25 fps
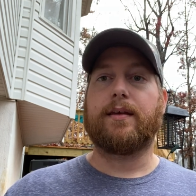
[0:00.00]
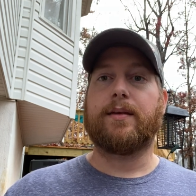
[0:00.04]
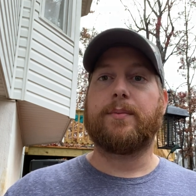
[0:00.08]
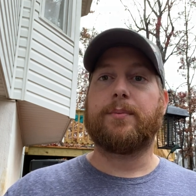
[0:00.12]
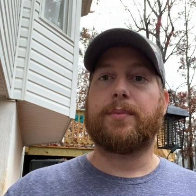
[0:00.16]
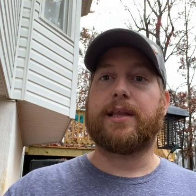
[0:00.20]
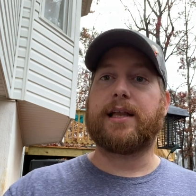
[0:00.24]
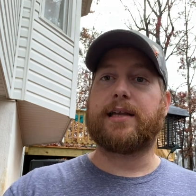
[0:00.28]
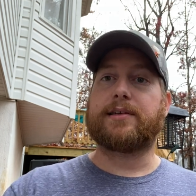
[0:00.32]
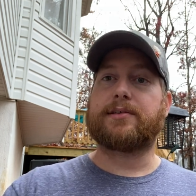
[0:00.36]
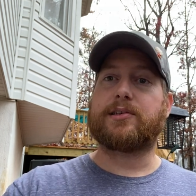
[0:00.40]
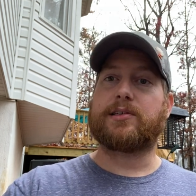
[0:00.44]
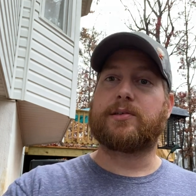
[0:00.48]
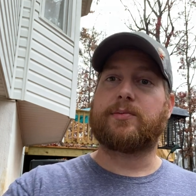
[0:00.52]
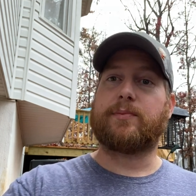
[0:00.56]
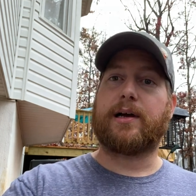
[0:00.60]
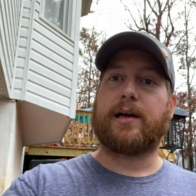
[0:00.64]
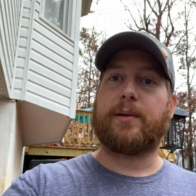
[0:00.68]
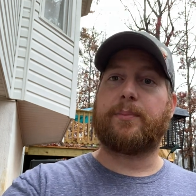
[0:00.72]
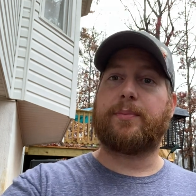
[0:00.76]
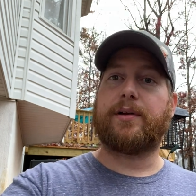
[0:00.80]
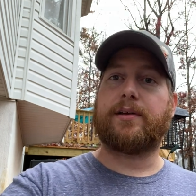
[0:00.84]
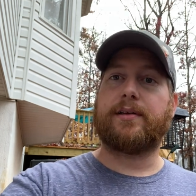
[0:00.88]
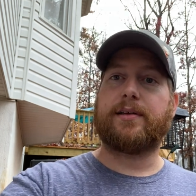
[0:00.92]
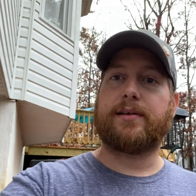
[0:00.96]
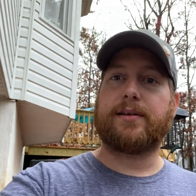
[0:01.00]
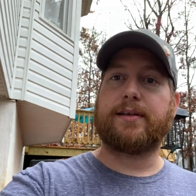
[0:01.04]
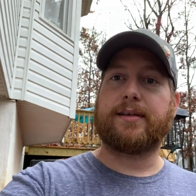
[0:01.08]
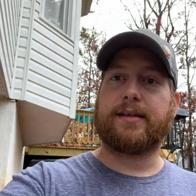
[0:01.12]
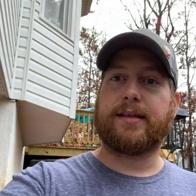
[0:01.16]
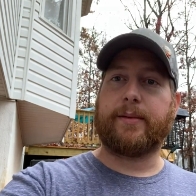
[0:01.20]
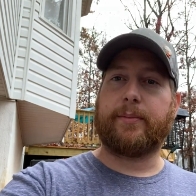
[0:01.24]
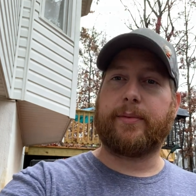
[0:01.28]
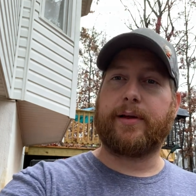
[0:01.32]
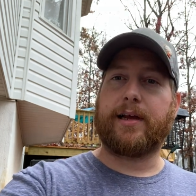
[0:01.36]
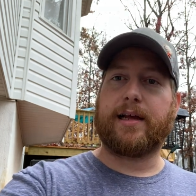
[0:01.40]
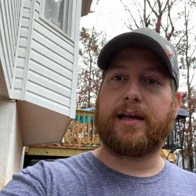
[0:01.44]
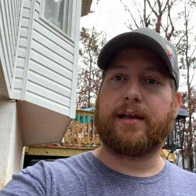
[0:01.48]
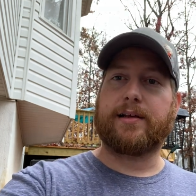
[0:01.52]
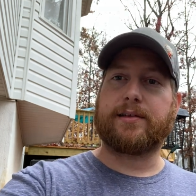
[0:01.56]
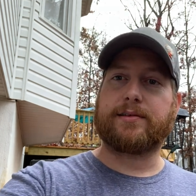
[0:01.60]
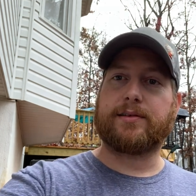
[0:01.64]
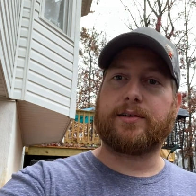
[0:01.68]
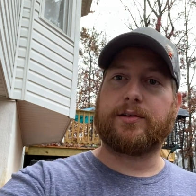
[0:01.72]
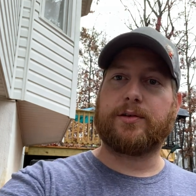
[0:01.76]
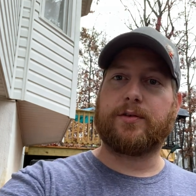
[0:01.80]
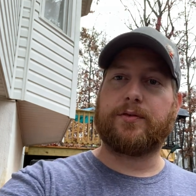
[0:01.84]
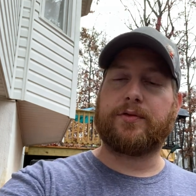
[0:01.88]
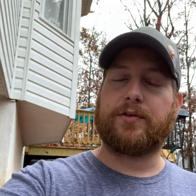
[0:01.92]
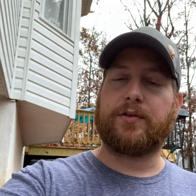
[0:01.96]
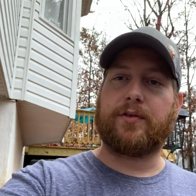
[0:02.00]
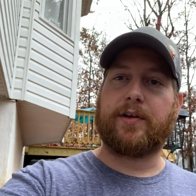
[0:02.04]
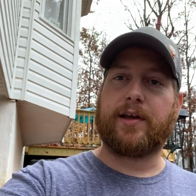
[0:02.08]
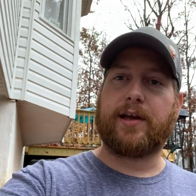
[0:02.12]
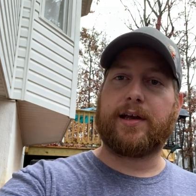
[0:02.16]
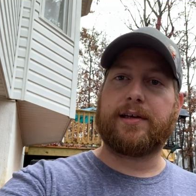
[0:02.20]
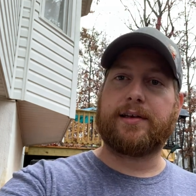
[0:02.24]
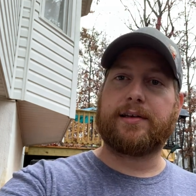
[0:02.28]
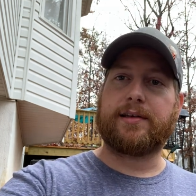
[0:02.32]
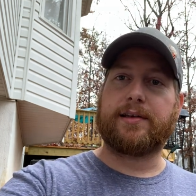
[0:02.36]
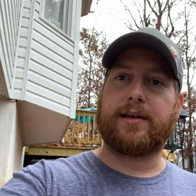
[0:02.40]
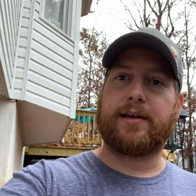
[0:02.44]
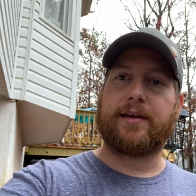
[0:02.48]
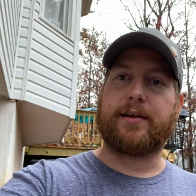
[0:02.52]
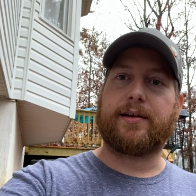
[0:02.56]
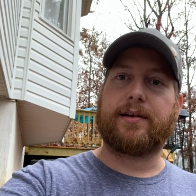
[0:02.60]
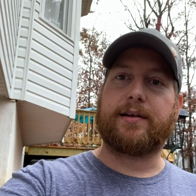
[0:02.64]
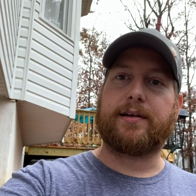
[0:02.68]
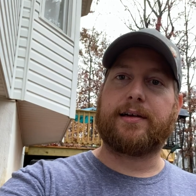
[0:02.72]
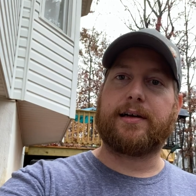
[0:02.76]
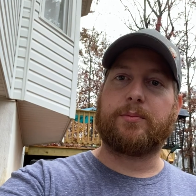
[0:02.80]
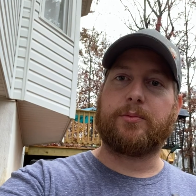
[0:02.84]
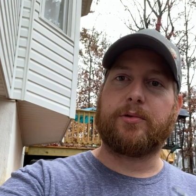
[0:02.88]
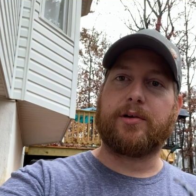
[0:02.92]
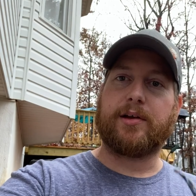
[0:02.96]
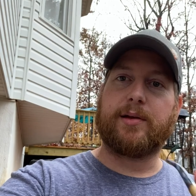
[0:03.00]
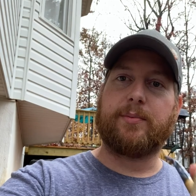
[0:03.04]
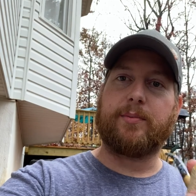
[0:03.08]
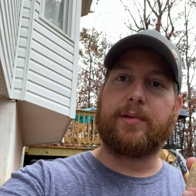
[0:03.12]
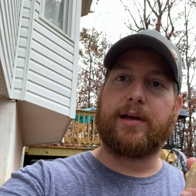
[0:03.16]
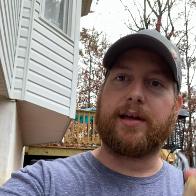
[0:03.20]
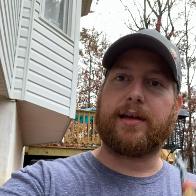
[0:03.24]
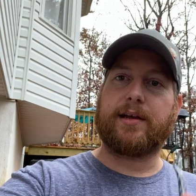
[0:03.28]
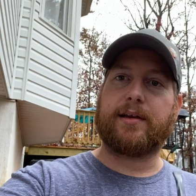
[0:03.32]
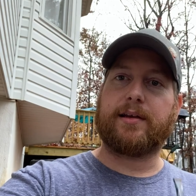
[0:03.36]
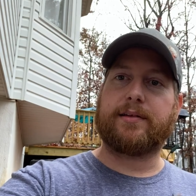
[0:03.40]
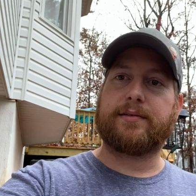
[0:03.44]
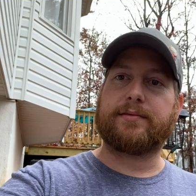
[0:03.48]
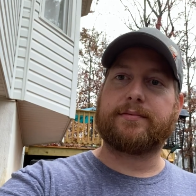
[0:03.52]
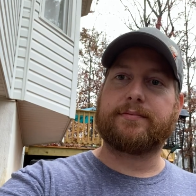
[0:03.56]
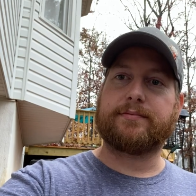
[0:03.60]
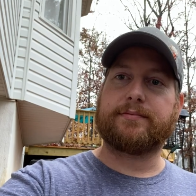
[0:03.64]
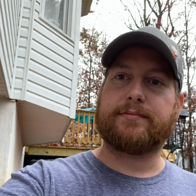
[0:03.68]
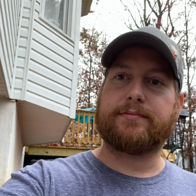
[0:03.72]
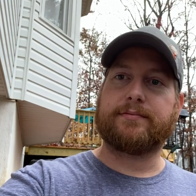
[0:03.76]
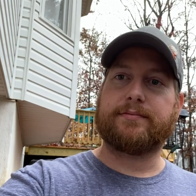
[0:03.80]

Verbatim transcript: But that's just my opinion. Let me guys know if you've had it, and uh, I'm going to head back in.